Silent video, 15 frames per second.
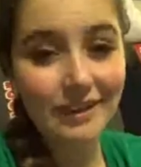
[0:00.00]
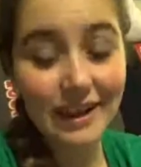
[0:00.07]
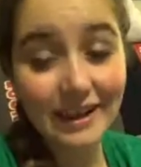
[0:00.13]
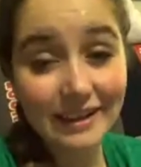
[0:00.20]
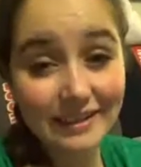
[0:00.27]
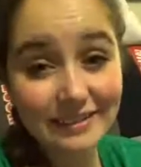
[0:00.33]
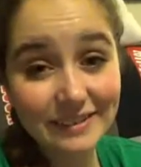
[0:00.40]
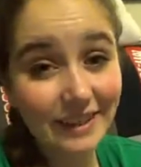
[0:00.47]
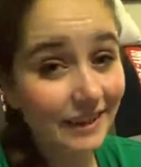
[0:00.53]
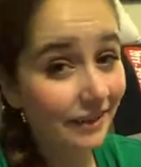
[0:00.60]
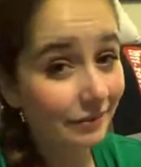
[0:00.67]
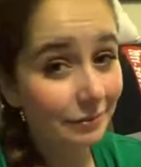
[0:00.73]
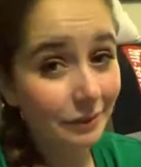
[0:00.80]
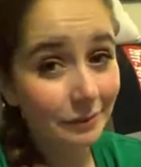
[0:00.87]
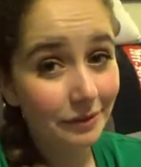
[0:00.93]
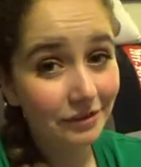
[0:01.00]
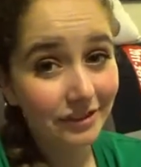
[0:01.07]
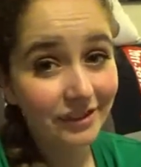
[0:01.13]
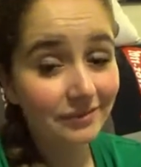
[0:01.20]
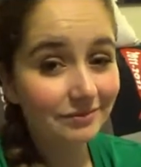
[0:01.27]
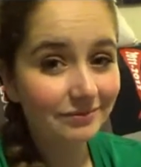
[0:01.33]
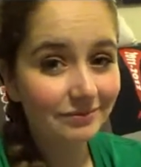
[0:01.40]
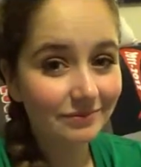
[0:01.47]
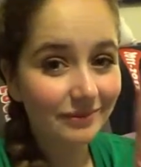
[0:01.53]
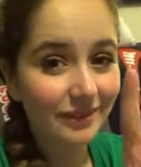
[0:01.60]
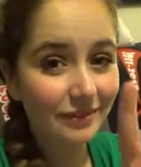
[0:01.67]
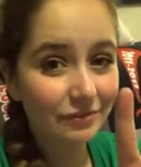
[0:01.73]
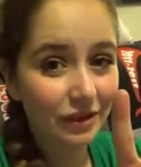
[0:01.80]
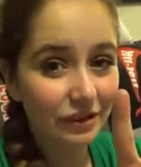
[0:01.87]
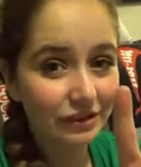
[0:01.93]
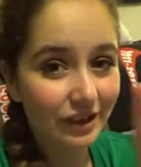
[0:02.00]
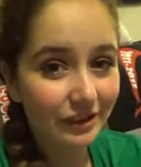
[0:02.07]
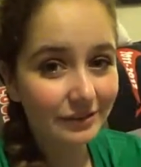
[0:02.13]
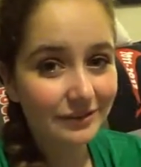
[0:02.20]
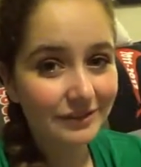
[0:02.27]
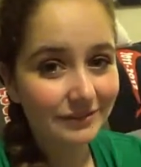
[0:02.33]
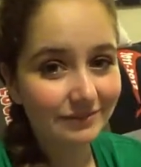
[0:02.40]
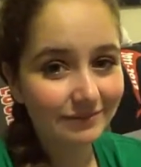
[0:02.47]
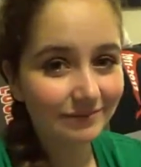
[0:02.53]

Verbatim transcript: And yeah, that's pretty much it. Veg out.